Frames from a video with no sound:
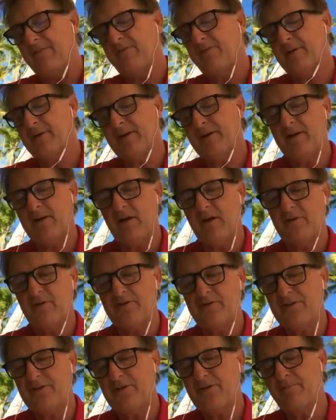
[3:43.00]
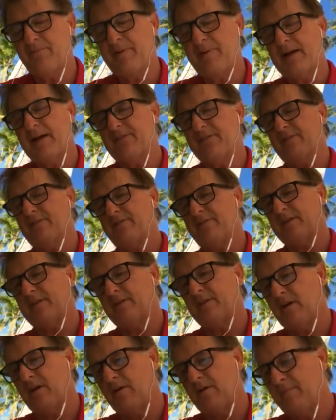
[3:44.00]
a million dollars a year in passive
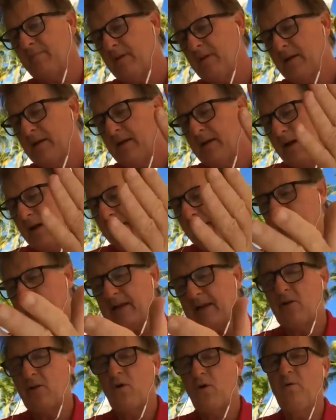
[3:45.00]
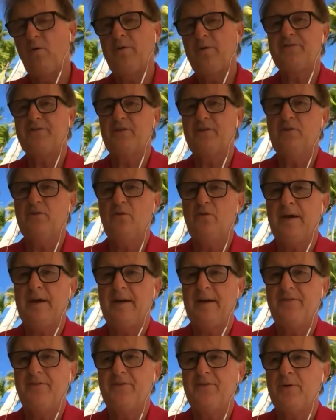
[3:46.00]
income. And my goal was to do that
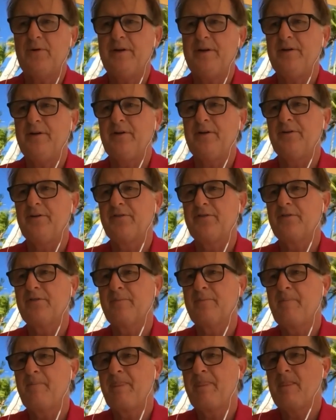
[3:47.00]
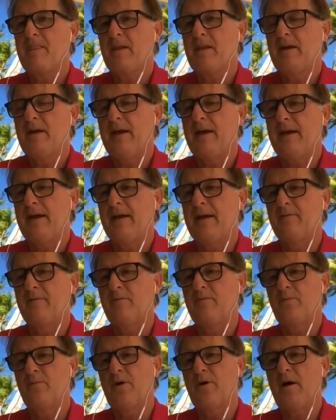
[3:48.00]
in three years.
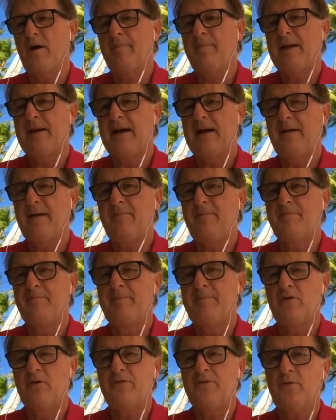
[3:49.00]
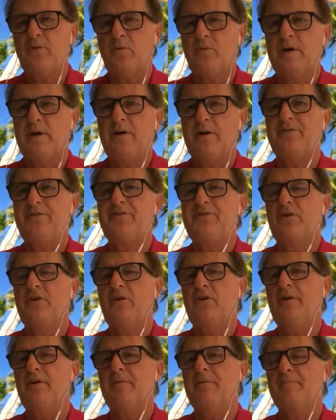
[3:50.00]
And Rob and I built the wealth
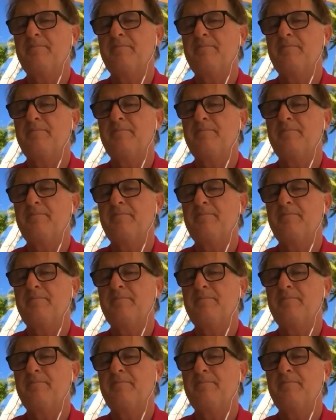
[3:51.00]
chart.